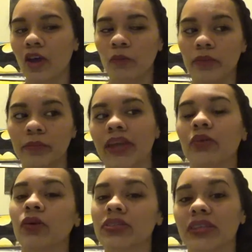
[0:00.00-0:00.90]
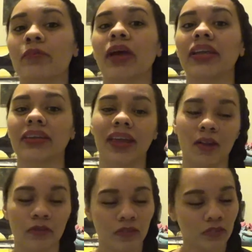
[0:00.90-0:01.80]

when Betty went to the abandoned house.